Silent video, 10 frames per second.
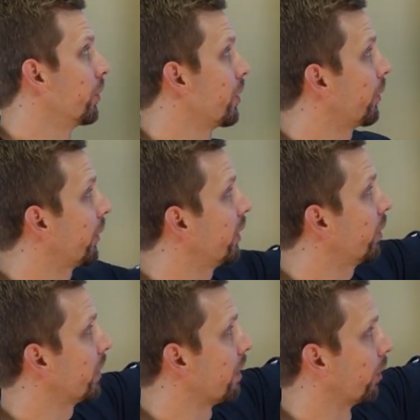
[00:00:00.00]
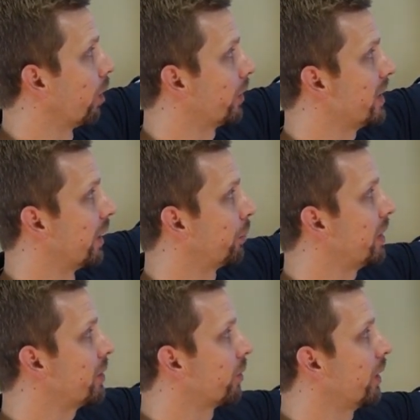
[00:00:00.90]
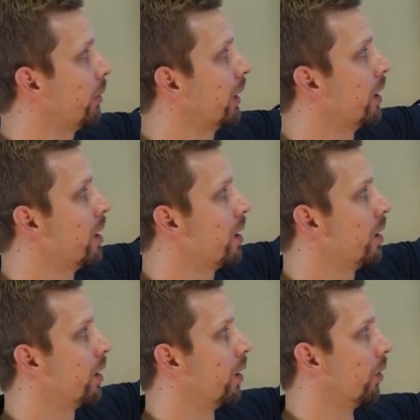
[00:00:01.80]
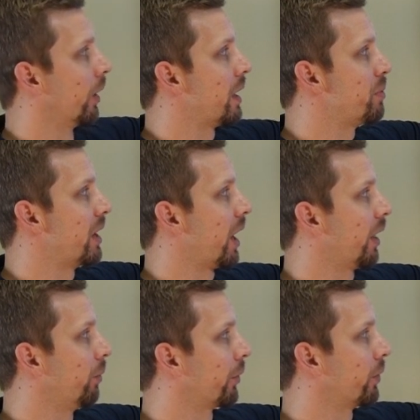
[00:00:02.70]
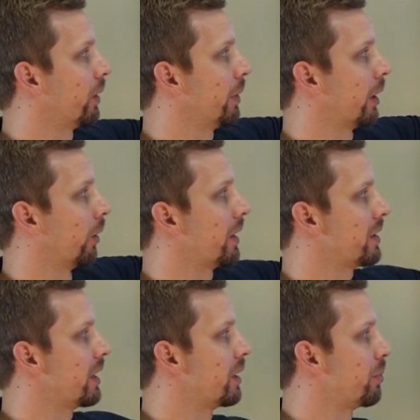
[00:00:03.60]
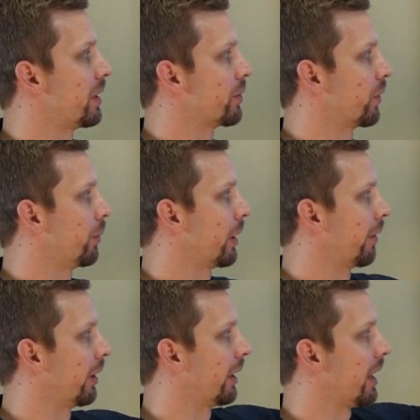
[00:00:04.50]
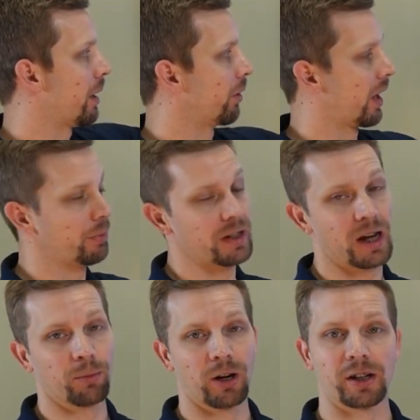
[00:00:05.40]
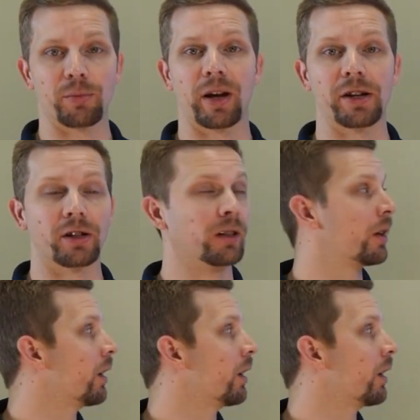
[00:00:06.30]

You'll notice here we have our RTSP streaming, our API level streaming, our HTTP streaming, and then an enable IP camera occupation.